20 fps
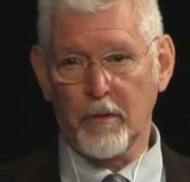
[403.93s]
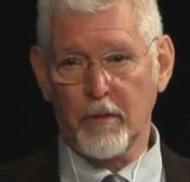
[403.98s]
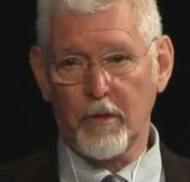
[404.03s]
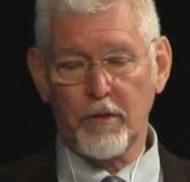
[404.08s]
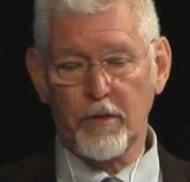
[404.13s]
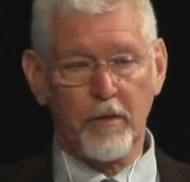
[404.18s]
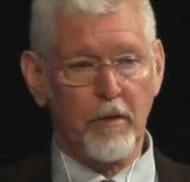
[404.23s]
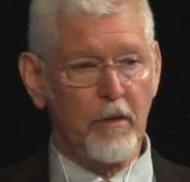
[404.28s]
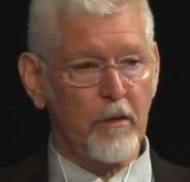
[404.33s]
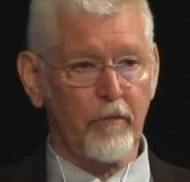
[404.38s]

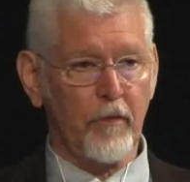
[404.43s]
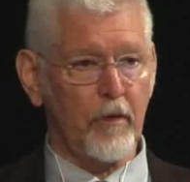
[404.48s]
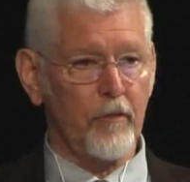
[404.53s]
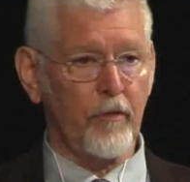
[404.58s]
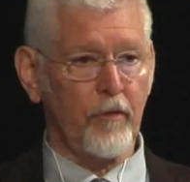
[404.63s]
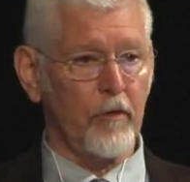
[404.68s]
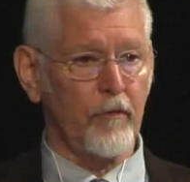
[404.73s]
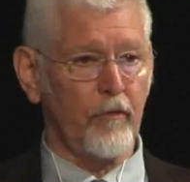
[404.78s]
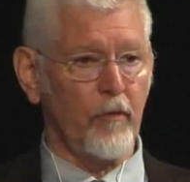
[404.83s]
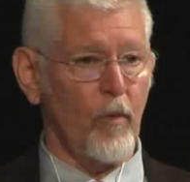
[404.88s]

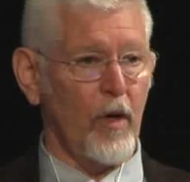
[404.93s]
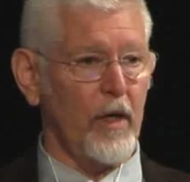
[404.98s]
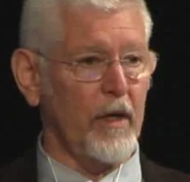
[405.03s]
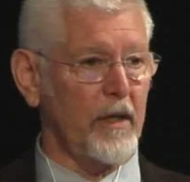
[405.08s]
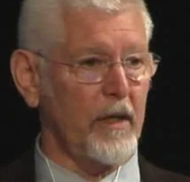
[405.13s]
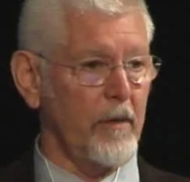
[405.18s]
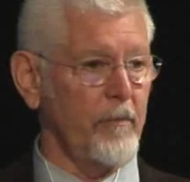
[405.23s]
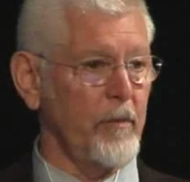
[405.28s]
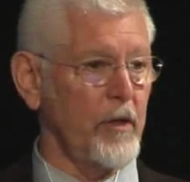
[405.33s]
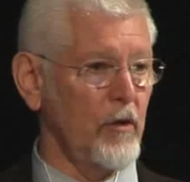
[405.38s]
If you want
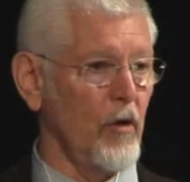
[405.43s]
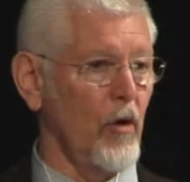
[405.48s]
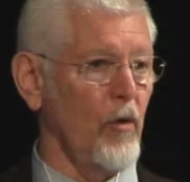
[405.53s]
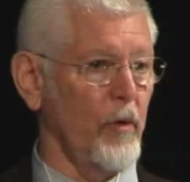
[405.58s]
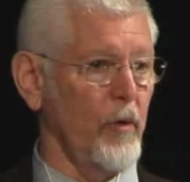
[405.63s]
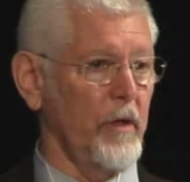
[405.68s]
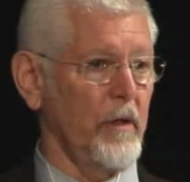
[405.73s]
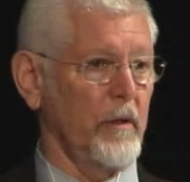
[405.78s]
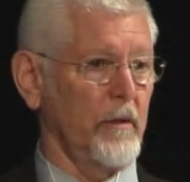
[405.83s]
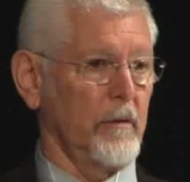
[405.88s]
to get me
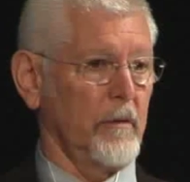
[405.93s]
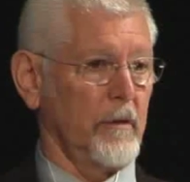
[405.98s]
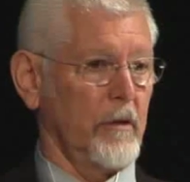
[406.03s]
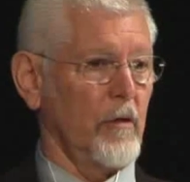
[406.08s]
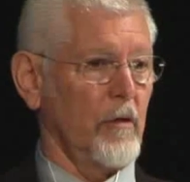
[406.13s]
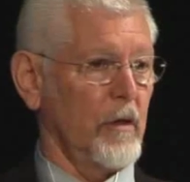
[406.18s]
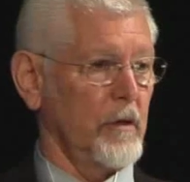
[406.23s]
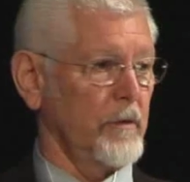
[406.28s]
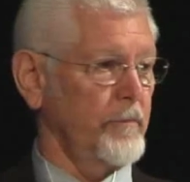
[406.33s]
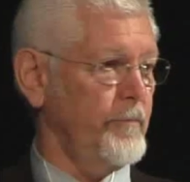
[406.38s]
going,
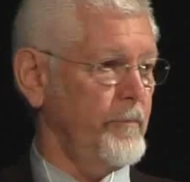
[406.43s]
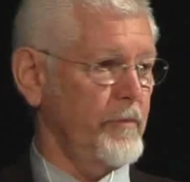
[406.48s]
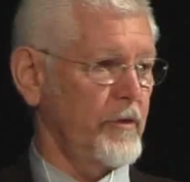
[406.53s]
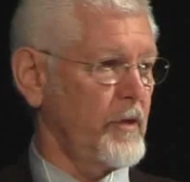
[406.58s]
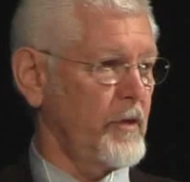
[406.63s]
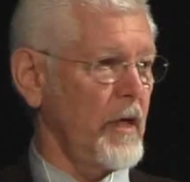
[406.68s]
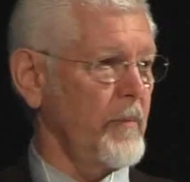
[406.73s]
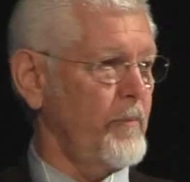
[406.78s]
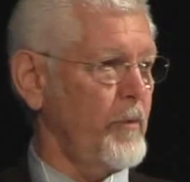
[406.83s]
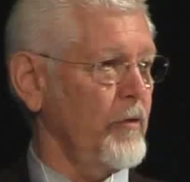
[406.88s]
and I'll
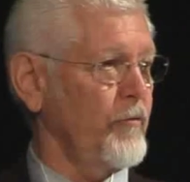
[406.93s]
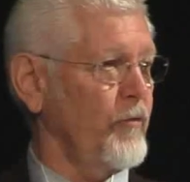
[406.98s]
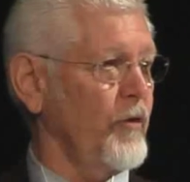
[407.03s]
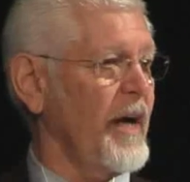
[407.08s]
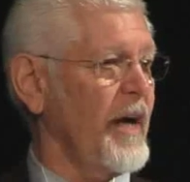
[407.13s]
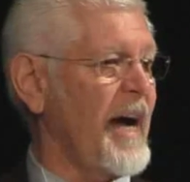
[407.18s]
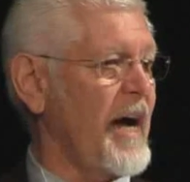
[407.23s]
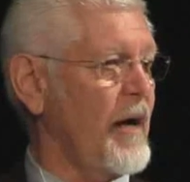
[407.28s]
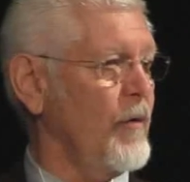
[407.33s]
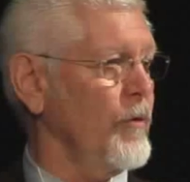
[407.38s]
stay up here
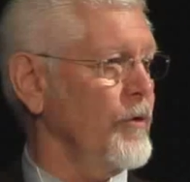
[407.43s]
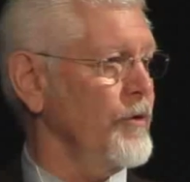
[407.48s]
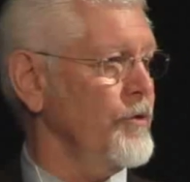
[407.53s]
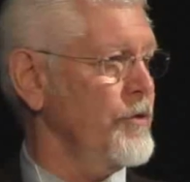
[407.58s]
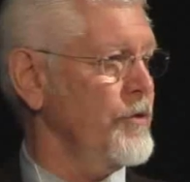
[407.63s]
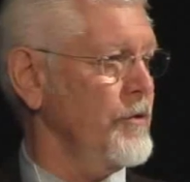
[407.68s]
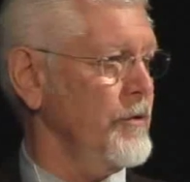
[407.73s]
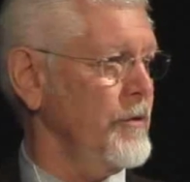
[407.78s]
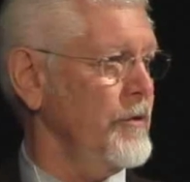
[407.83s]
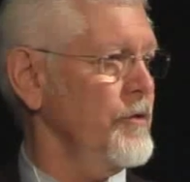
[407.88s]
for
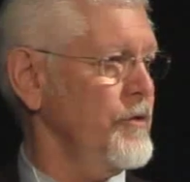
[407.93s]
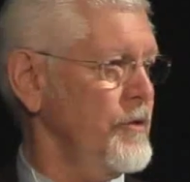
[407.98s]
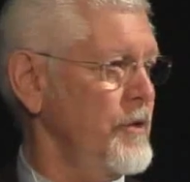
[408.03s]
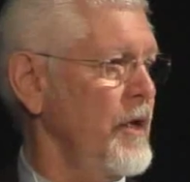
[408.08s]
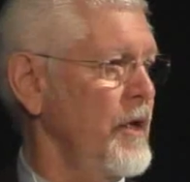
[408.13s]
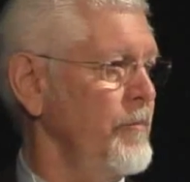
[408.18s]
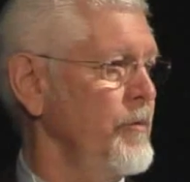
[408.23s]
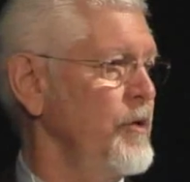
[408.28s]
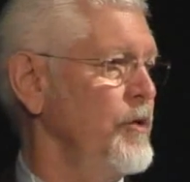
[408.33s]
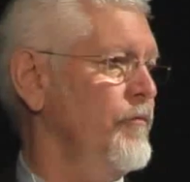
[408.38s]
hours, just
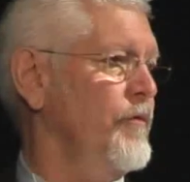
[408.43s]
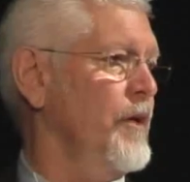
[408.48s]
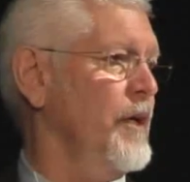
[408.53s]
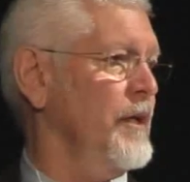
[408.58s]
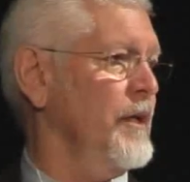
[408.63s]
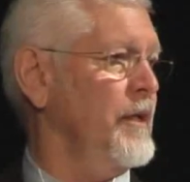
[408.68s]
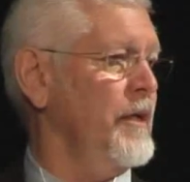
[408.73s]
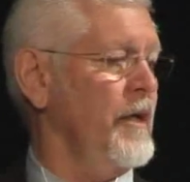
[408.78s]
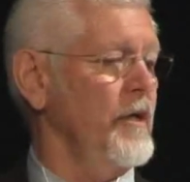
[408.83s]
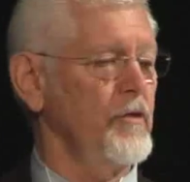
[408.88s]
tell me you've
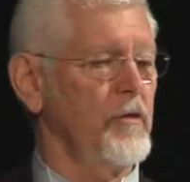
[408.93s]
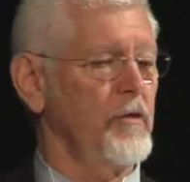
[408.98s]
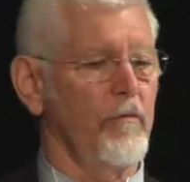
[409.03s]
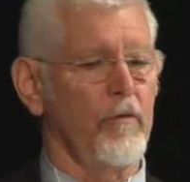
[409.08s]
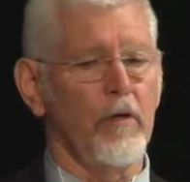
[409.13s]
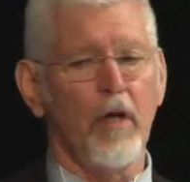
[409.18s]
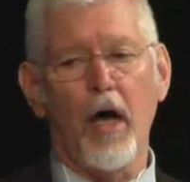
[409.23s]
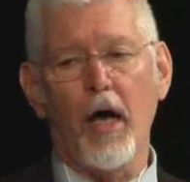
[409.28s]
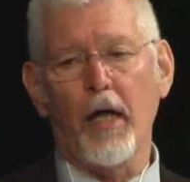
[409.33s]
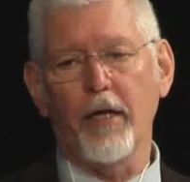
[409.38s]
got a case
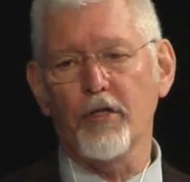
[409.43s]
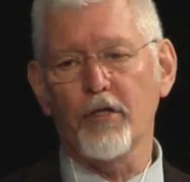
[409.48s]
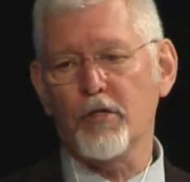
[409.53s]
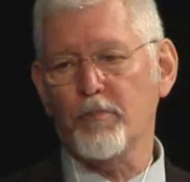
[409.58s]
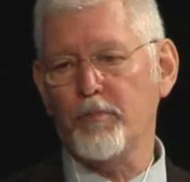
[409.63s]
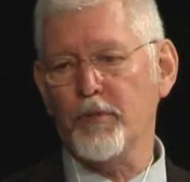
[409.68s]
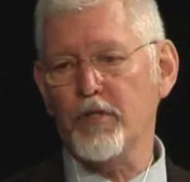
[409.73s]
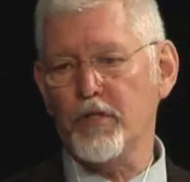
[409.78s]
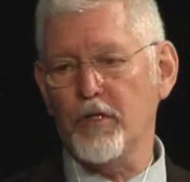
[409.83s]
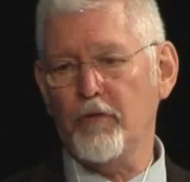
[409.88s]
of
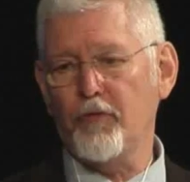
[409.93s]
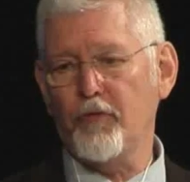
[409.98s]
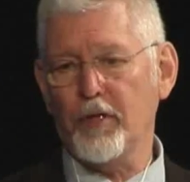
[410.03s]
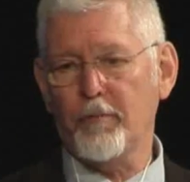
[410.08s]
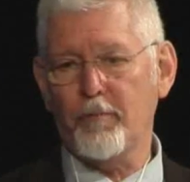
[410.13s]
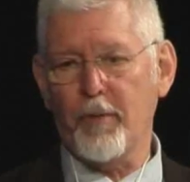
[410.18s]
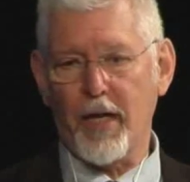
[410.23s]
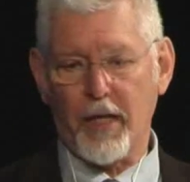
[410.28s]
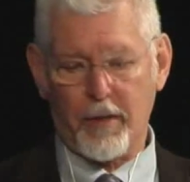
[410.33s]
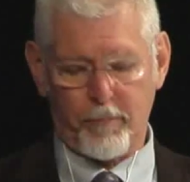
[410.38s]

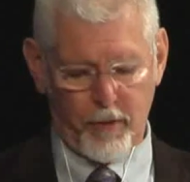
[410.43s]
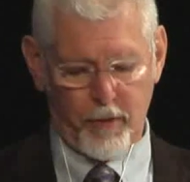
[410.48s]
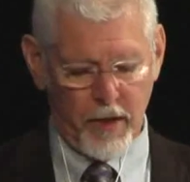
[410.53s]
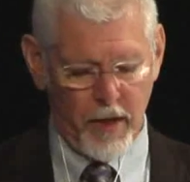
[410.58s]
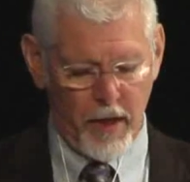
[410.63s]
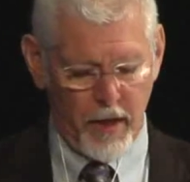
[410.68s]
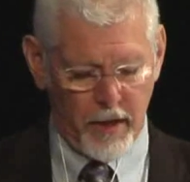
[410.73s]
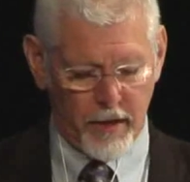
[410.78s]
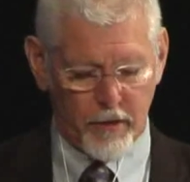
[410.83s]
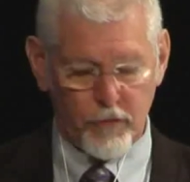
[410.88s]
non-specific back pain.
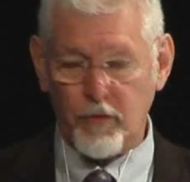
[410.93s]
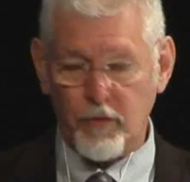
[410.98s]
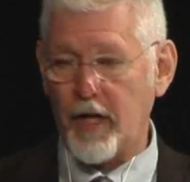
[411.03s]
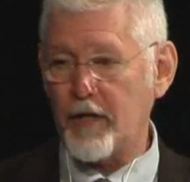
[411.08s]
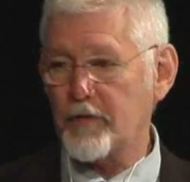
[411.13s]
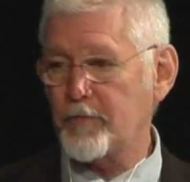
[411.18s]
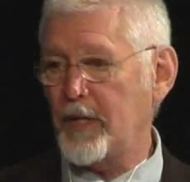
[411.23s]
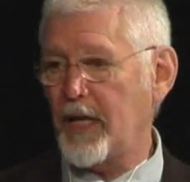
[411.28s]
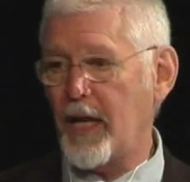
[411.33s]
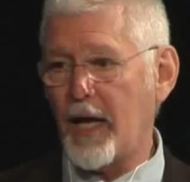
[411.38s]
It
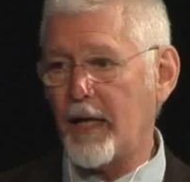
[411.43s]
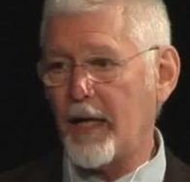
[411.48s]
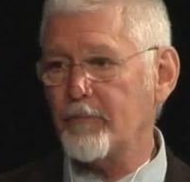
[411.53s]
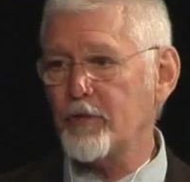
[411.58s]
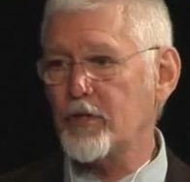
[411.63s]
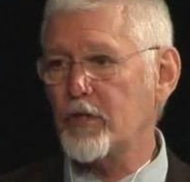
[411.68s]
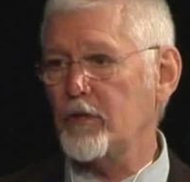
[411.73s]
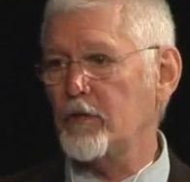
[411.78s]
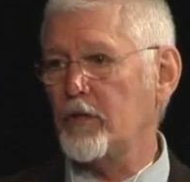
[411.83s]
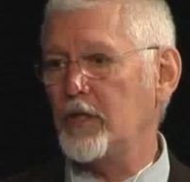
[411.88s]
drives me
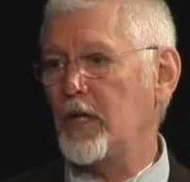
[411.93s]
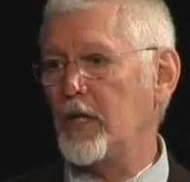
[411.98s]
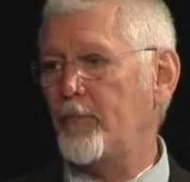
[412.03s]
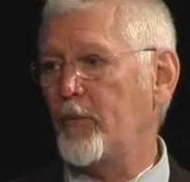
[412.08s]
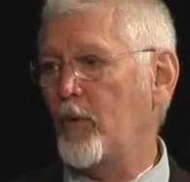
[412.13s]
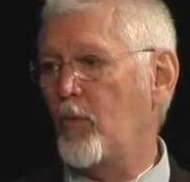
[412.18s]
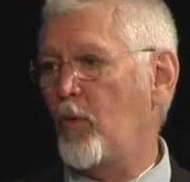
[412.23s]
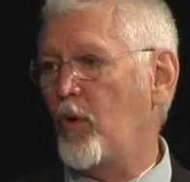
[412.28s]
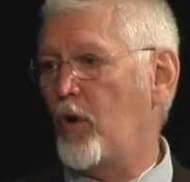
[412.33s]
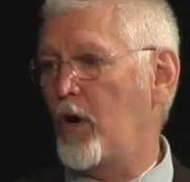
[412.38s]
absolutely up
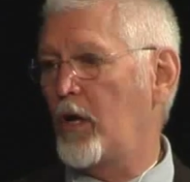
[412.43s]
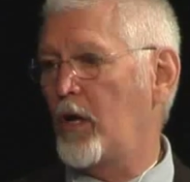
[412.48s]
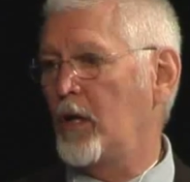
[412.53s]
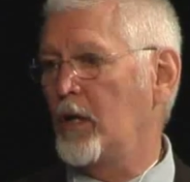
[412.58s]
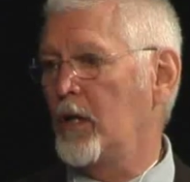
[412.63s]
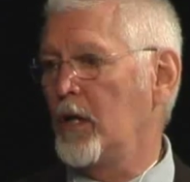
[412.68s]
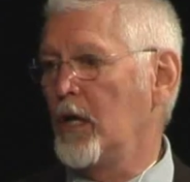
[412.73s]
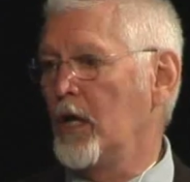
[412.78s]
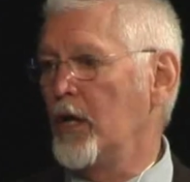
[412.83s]
a wall.